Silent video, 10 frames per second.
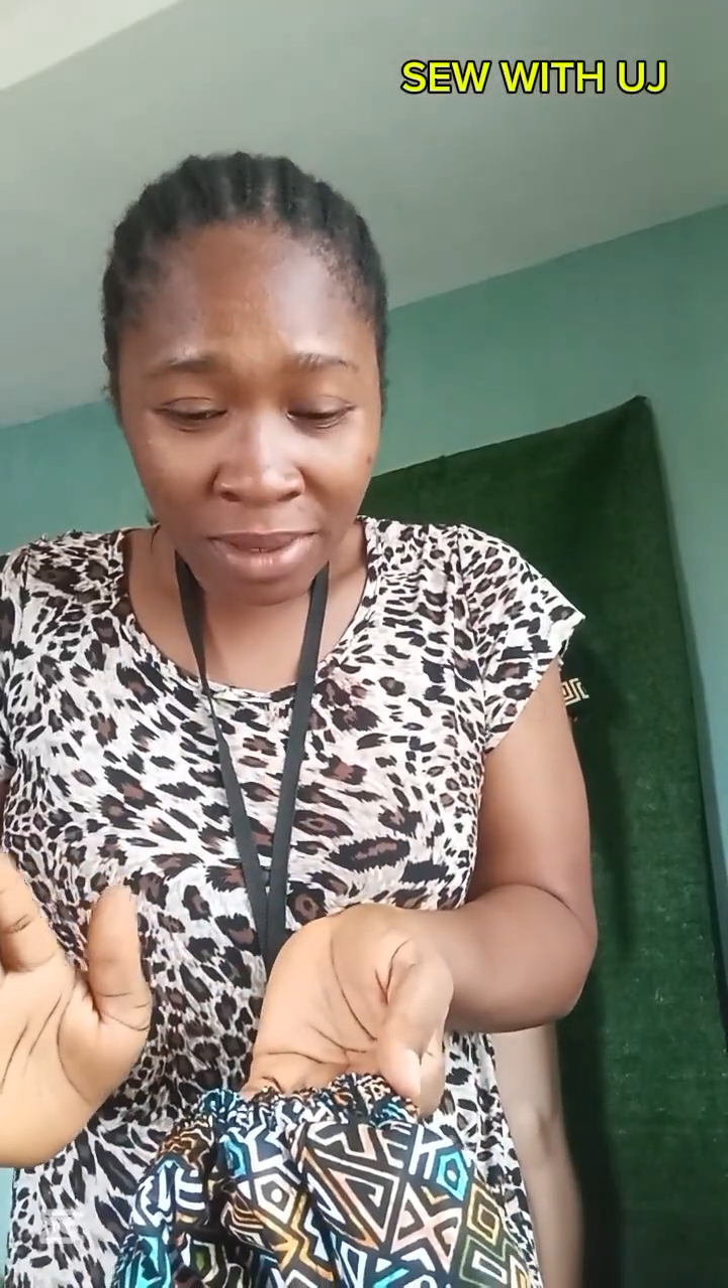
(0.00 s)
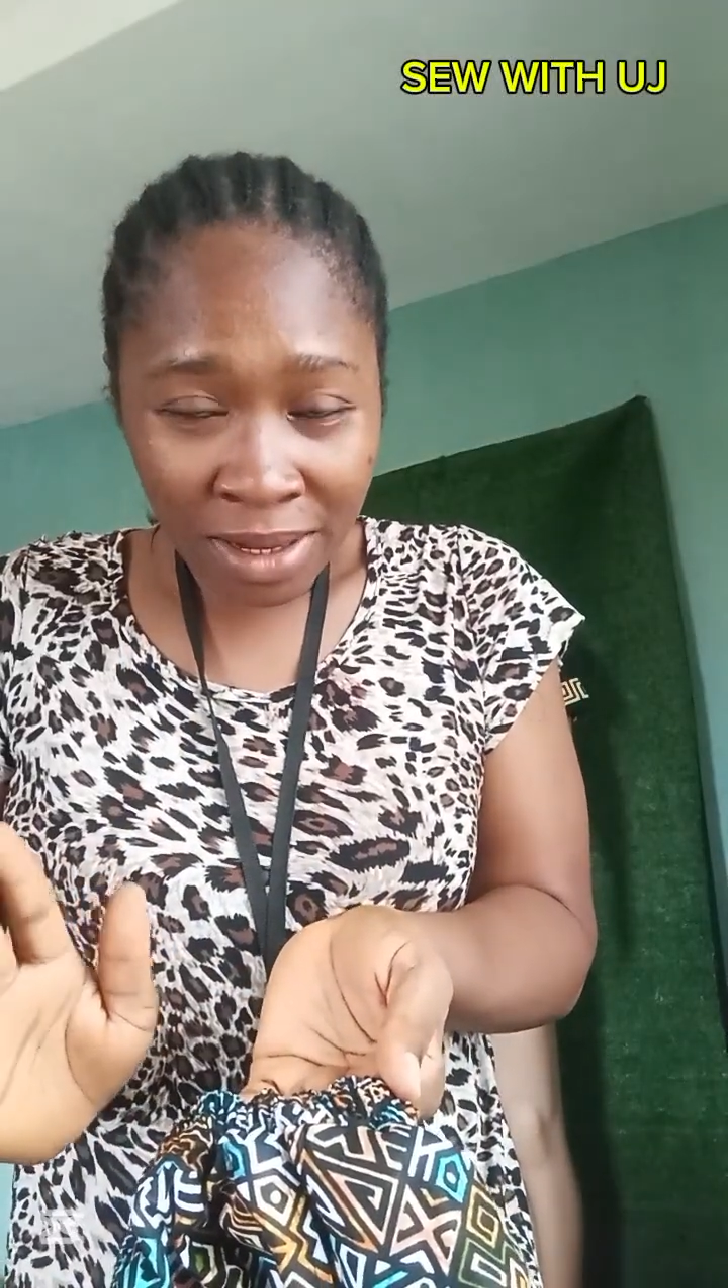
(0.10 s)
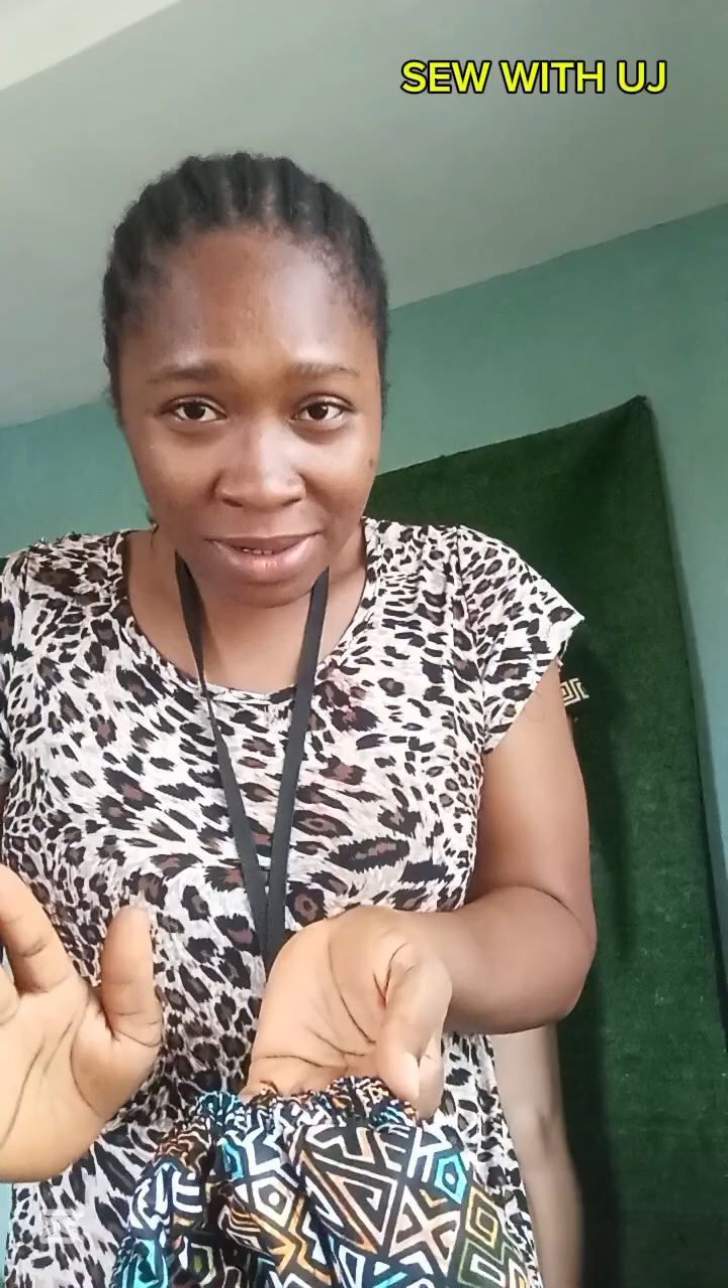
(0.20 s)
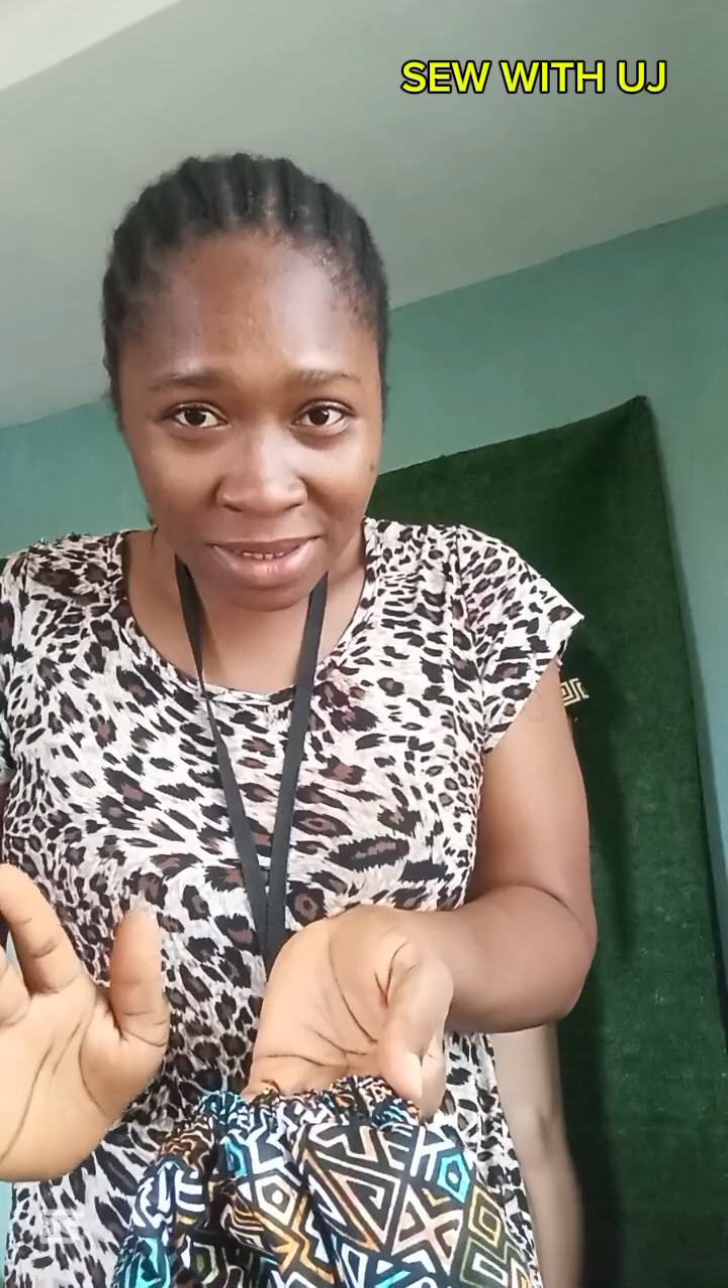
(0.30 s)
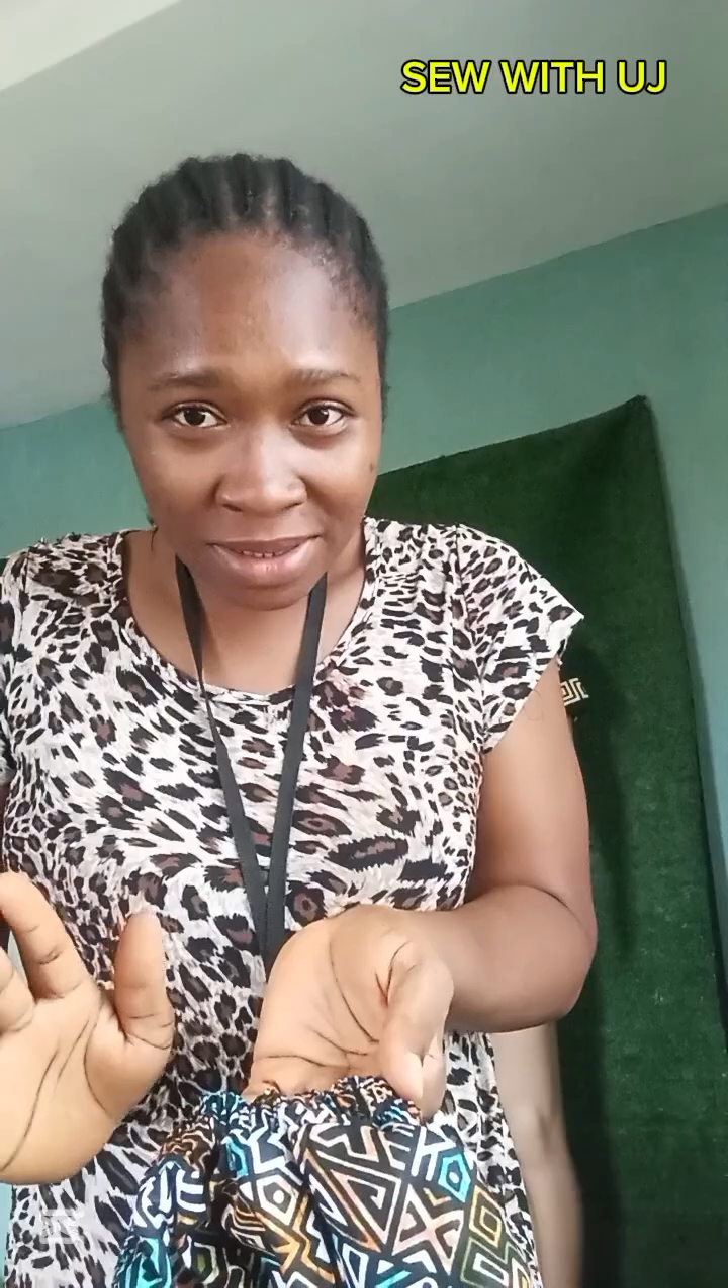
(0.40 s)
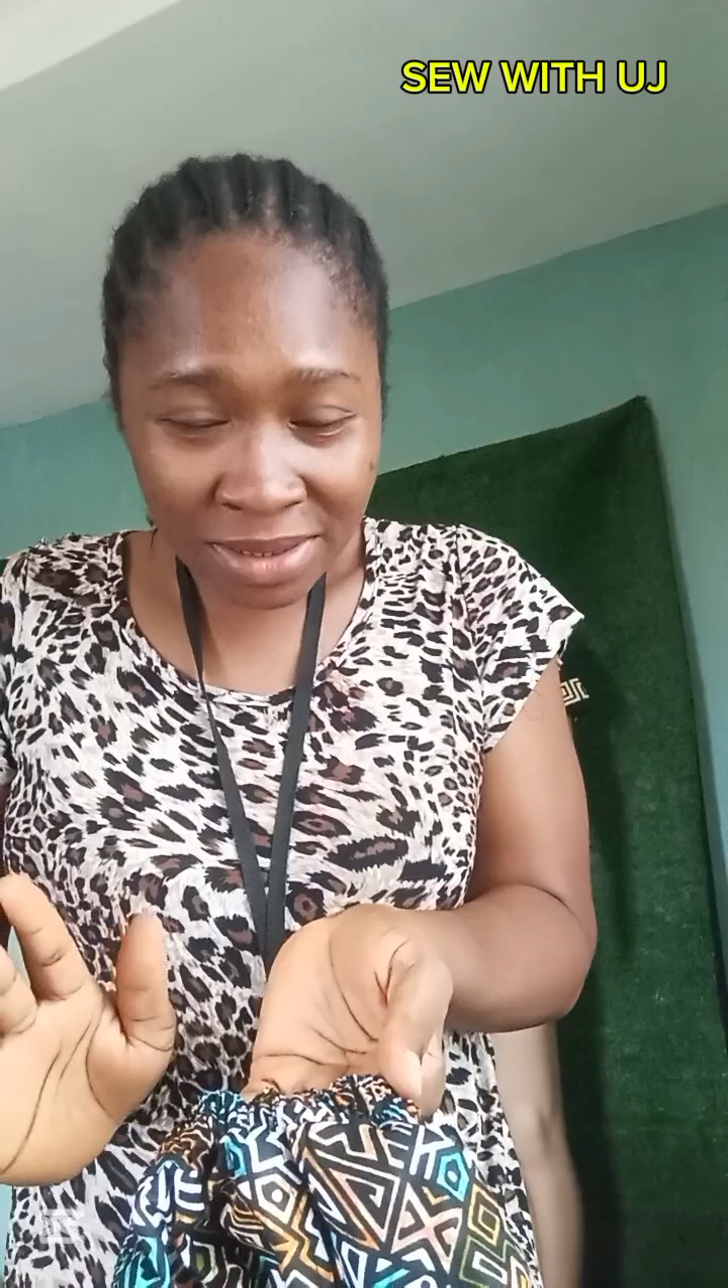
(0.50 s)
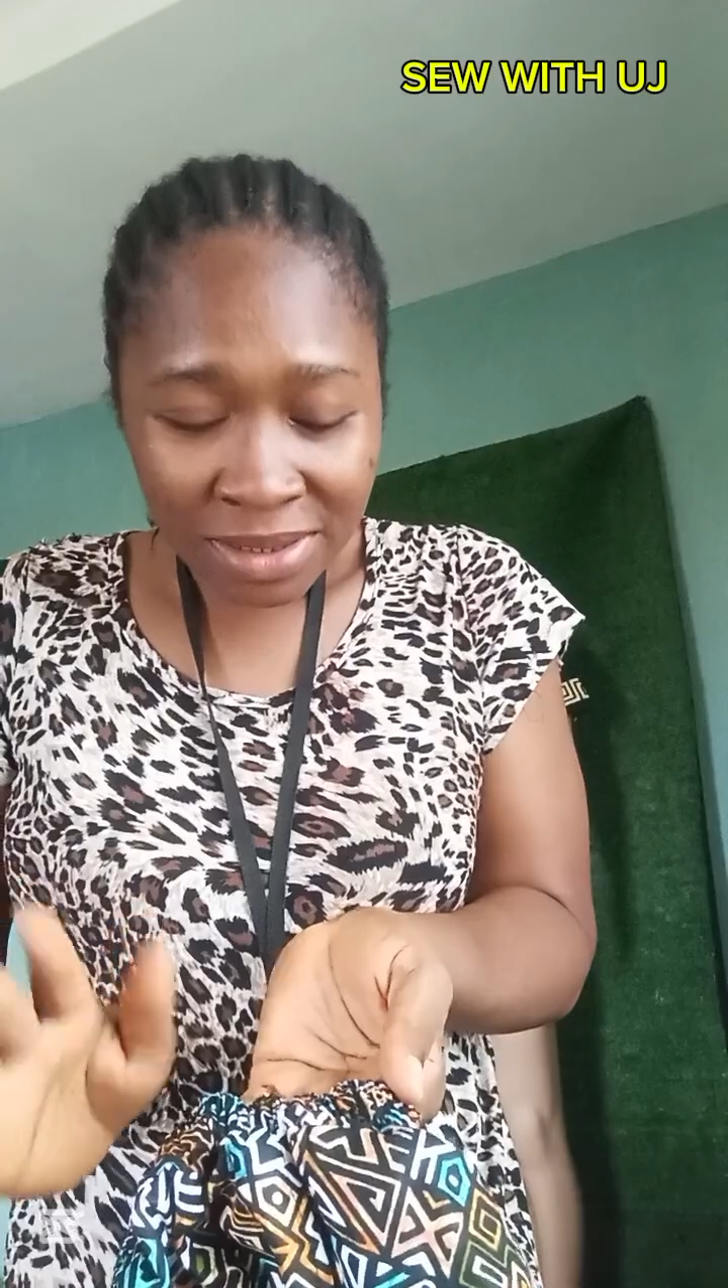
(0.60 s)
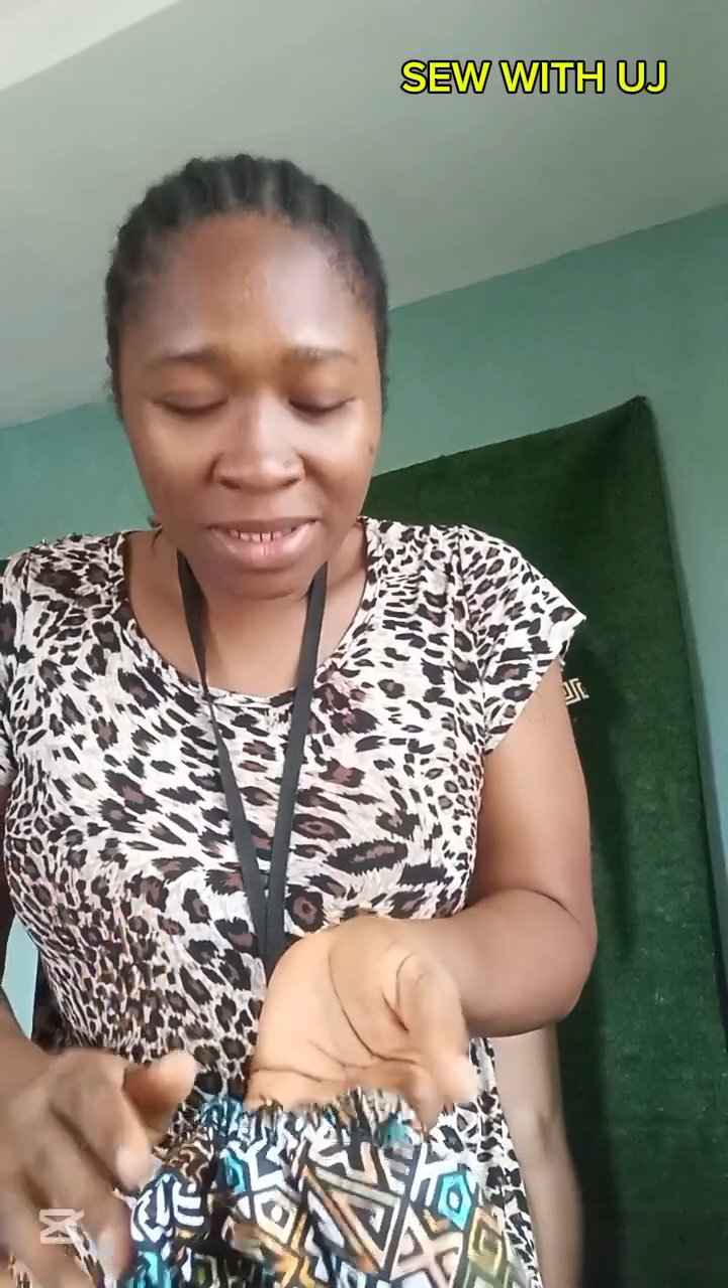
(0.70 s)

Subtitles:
uh,